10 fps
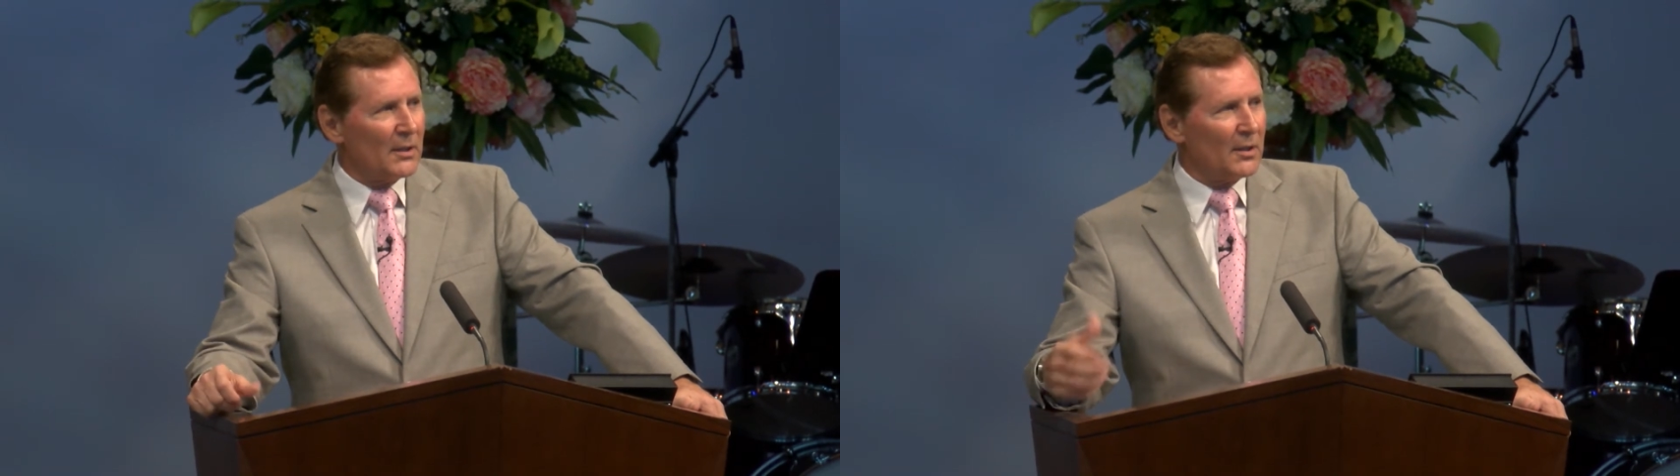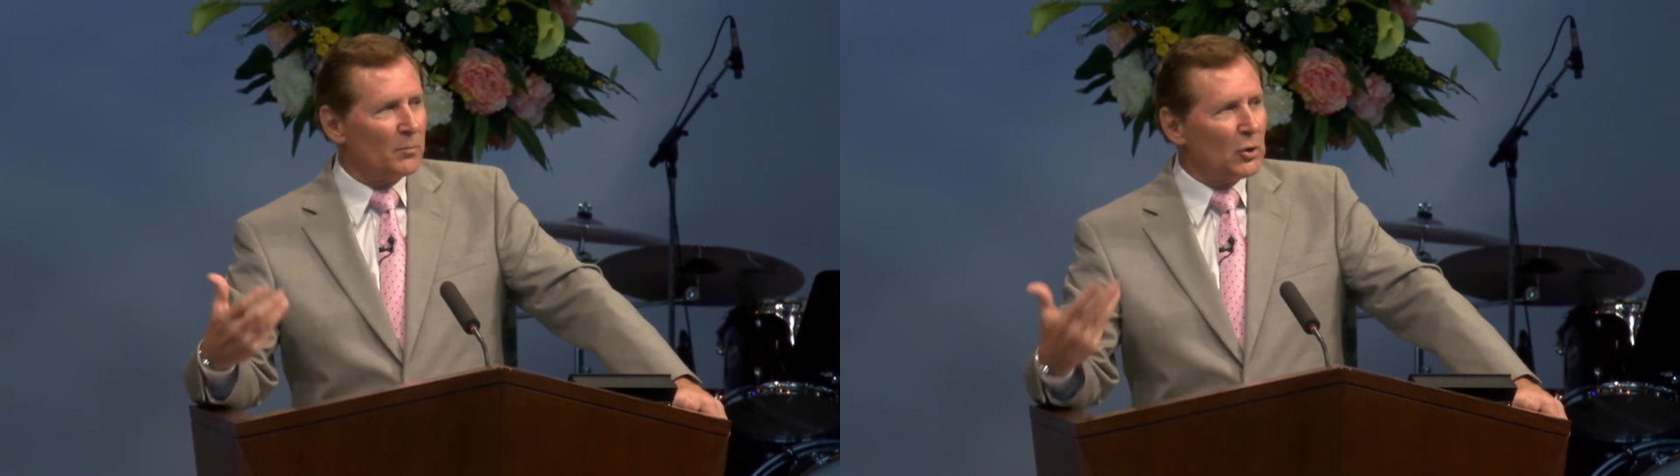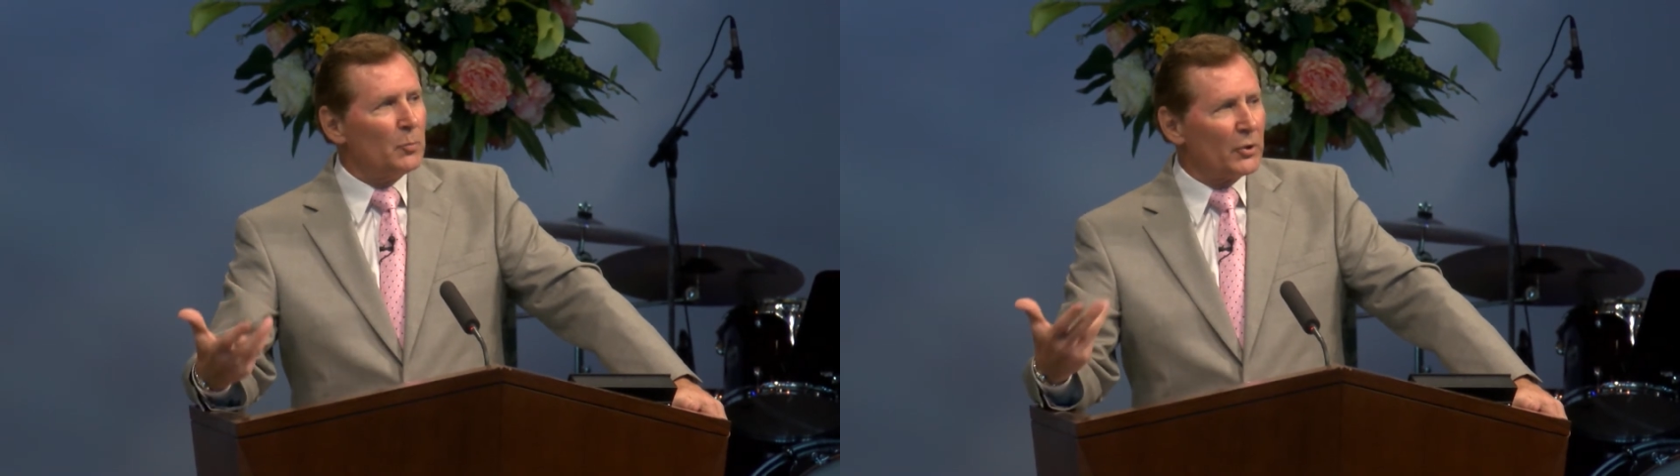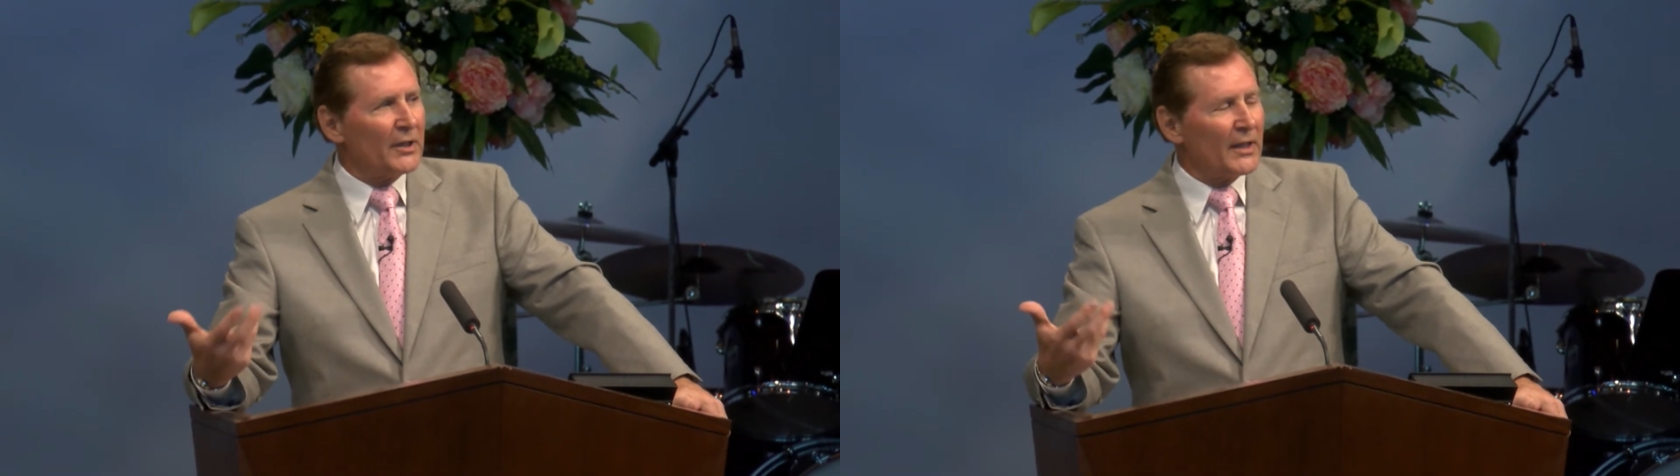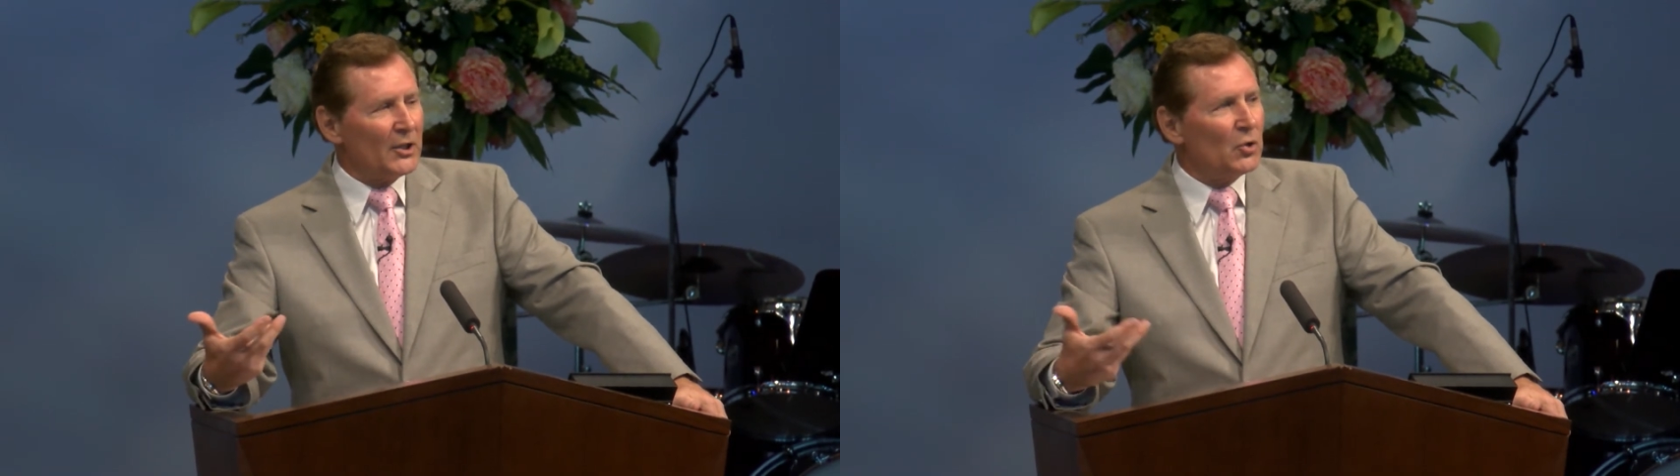The blueprint
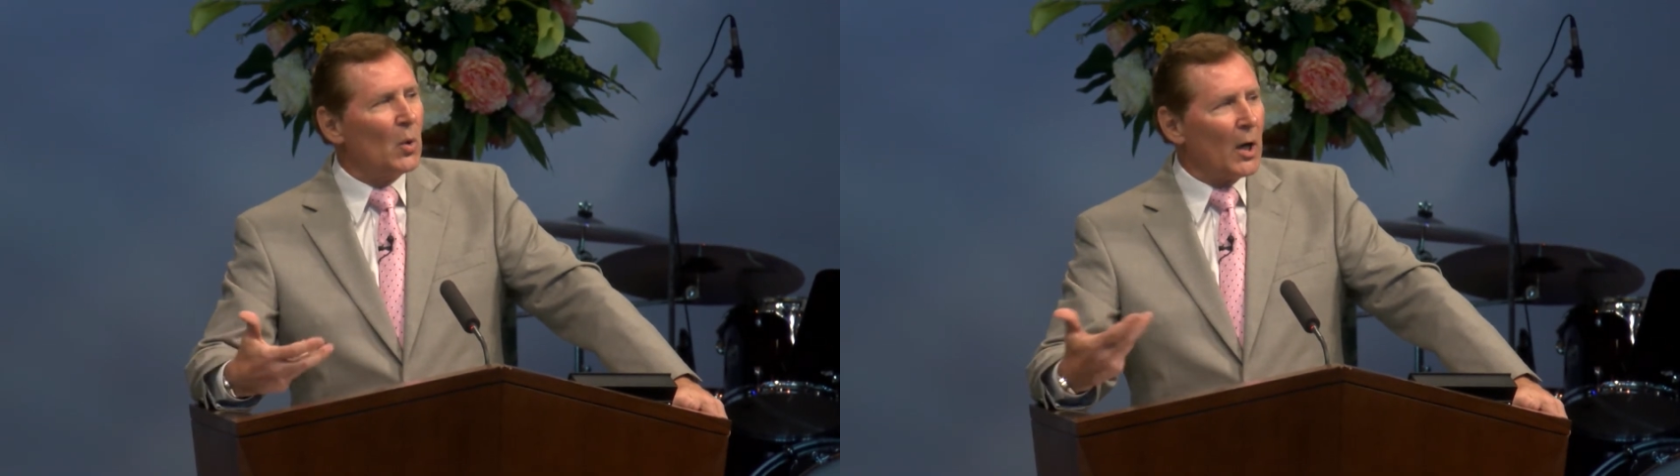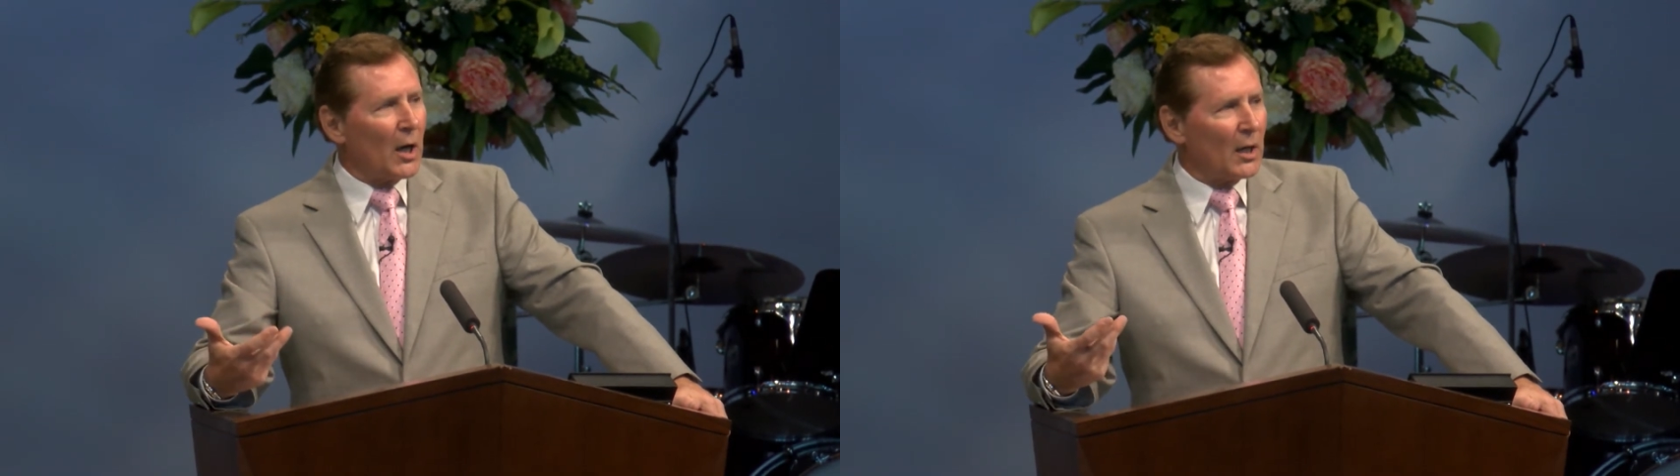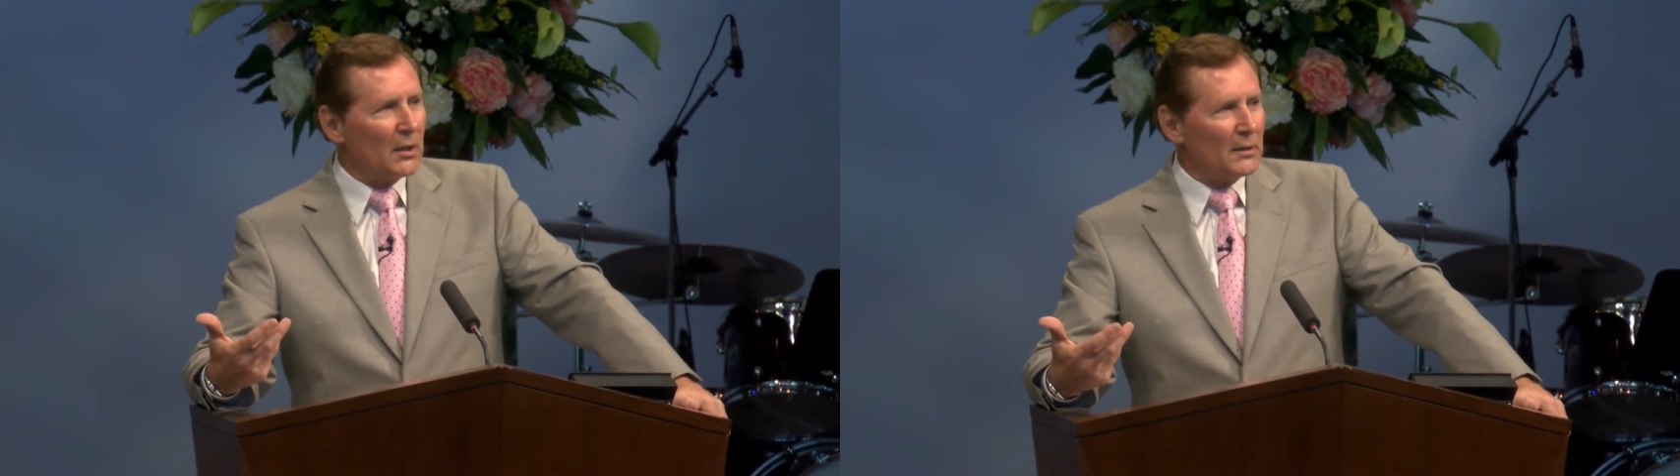that you are